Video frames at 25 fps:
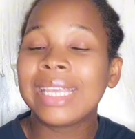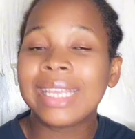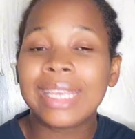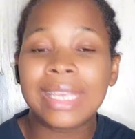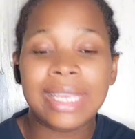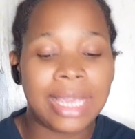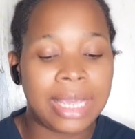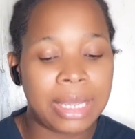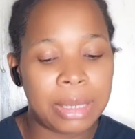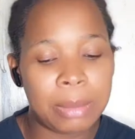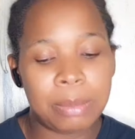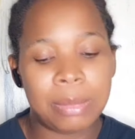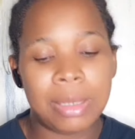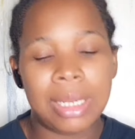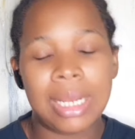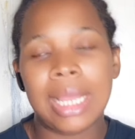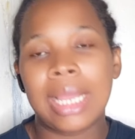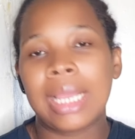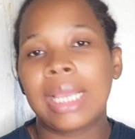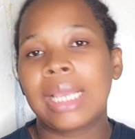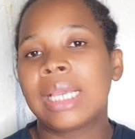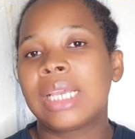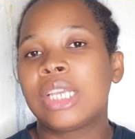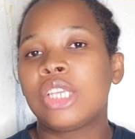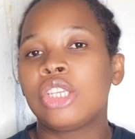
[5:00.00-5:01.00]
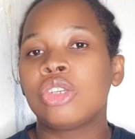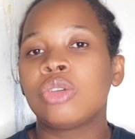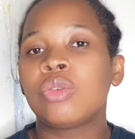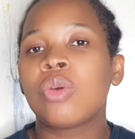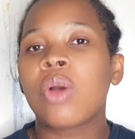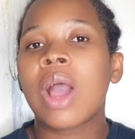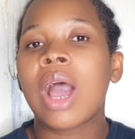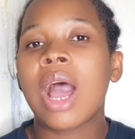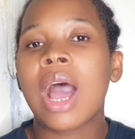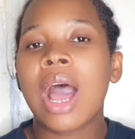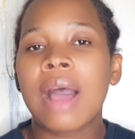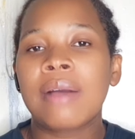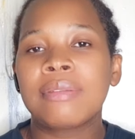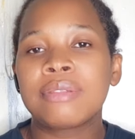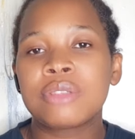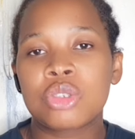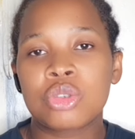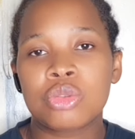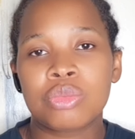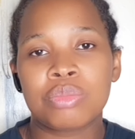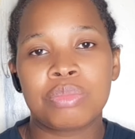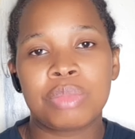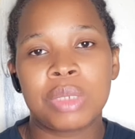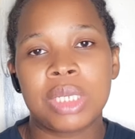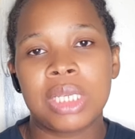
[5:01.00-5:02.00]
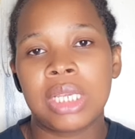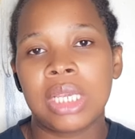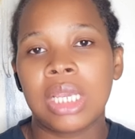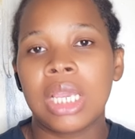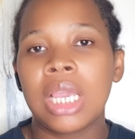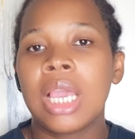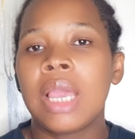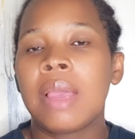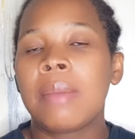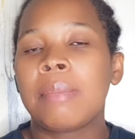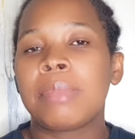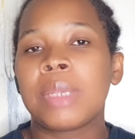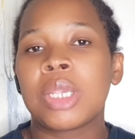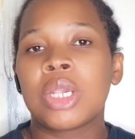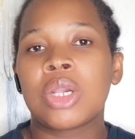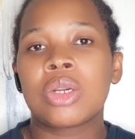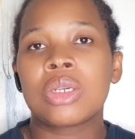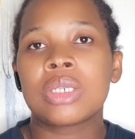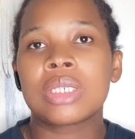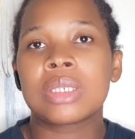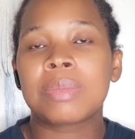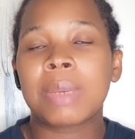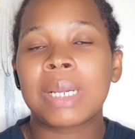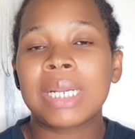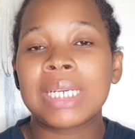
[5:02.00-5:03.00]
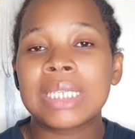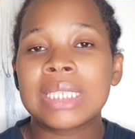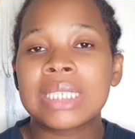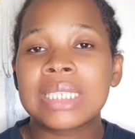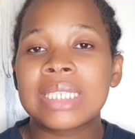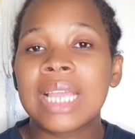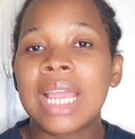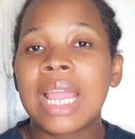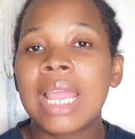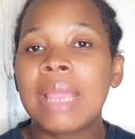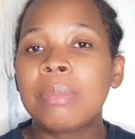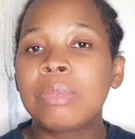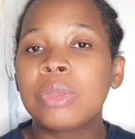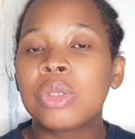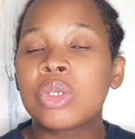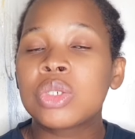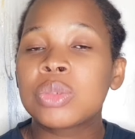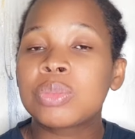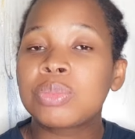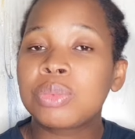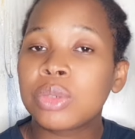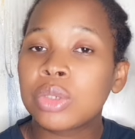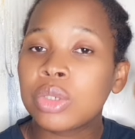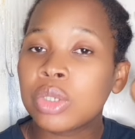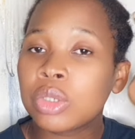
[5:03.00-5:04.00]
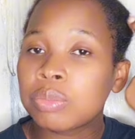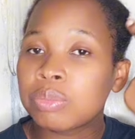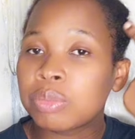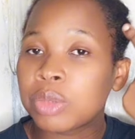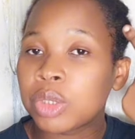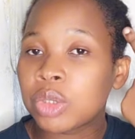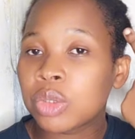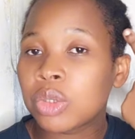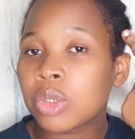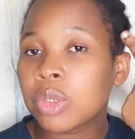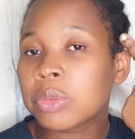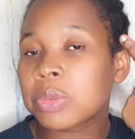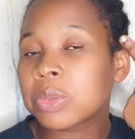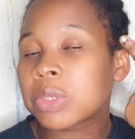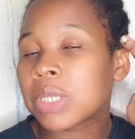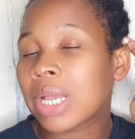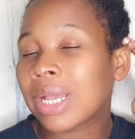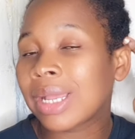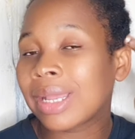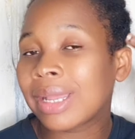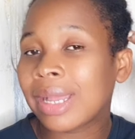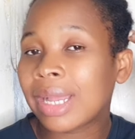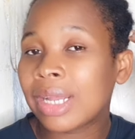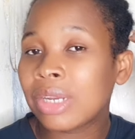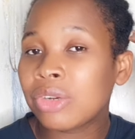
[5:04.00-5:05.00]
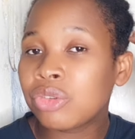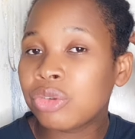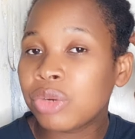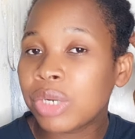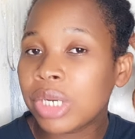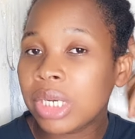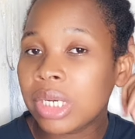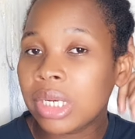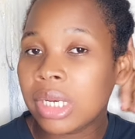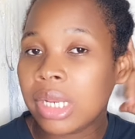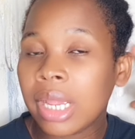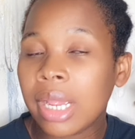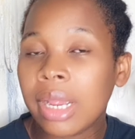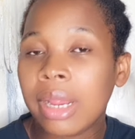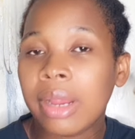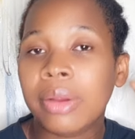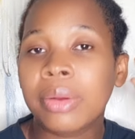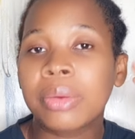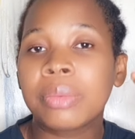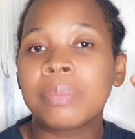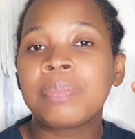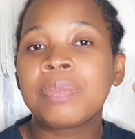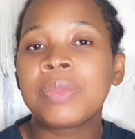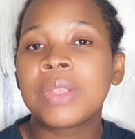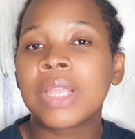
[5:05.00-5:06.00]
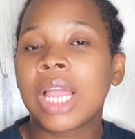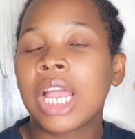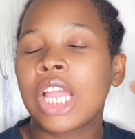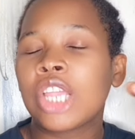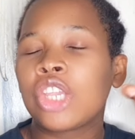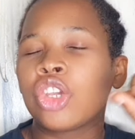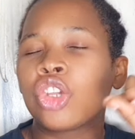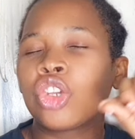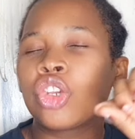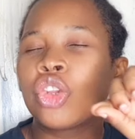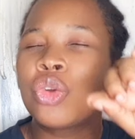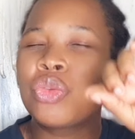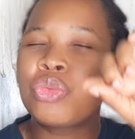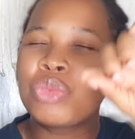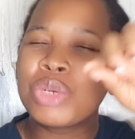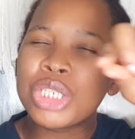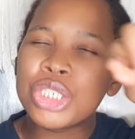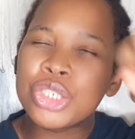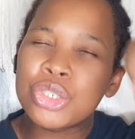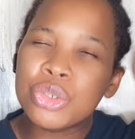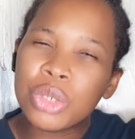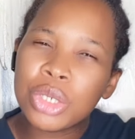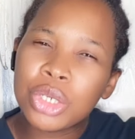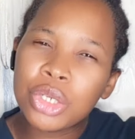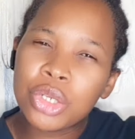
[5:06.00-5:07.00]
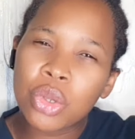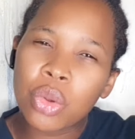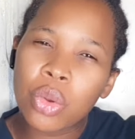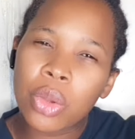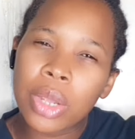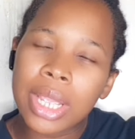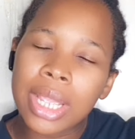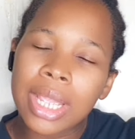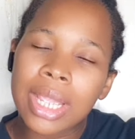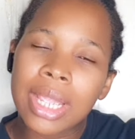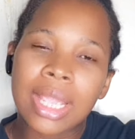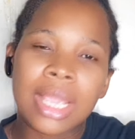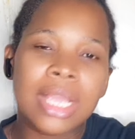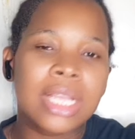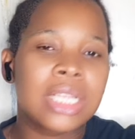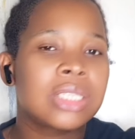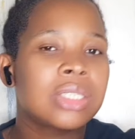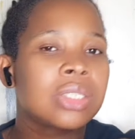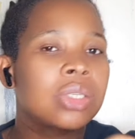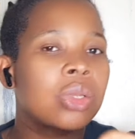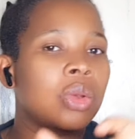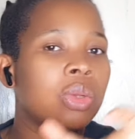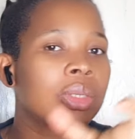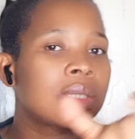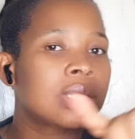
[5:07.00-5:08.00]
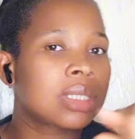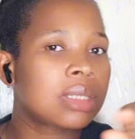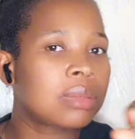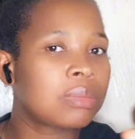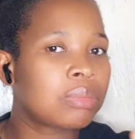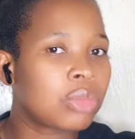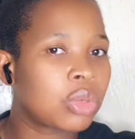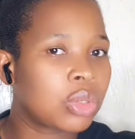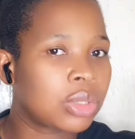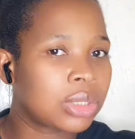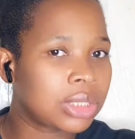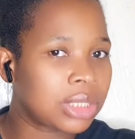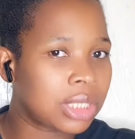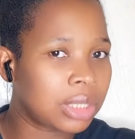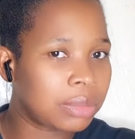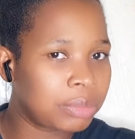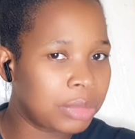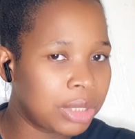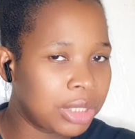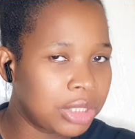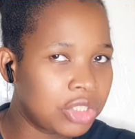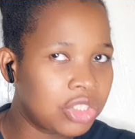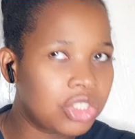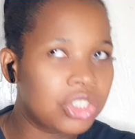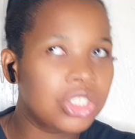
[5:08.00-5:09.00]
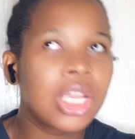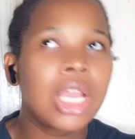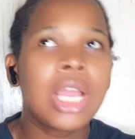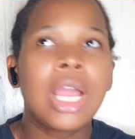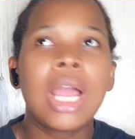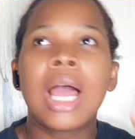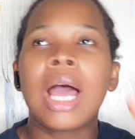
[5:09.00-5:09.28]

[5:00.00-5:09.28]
game. Like, you have to be, because by the time those product buildups are gathering here and you're not redoing your hair, it's causing more damage.